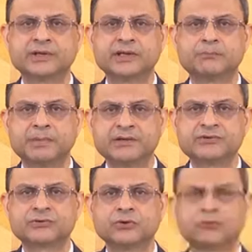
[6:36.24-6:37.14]
and
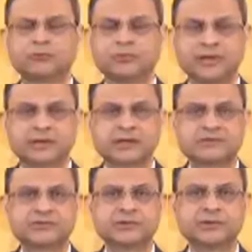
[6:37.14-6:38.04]
pace of rate
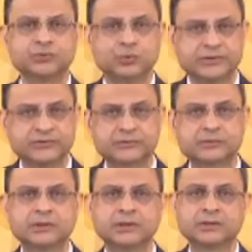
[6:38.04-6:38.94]
cuts in the US
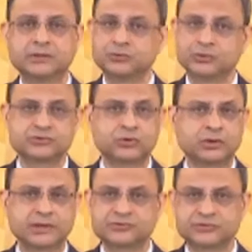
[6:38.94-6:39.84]
dollar
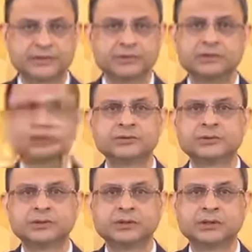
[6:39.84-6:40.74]
has strengthened,
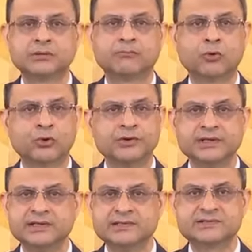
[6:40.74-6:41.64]
bond
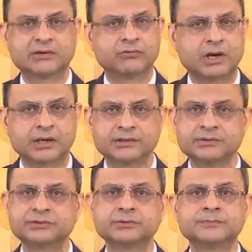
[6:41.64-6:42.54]
yields have hardened,
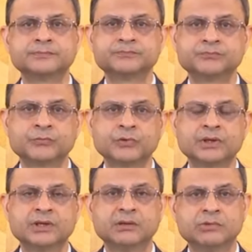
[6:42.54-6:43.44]

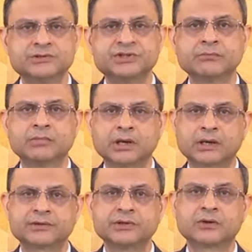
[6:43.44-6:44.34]
emerging
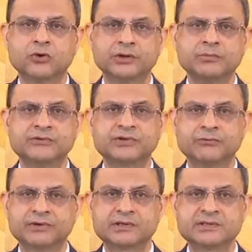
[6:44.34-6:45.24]
market economies have
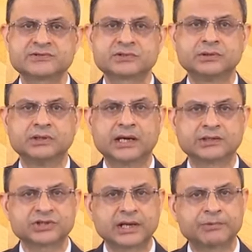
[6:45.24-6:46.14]
witnessed
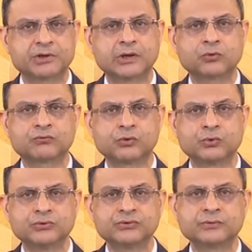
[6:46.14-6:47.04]
large capital
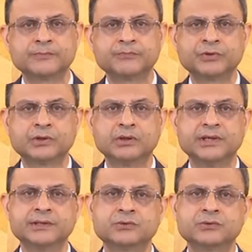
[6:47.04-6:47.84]
outflows, leading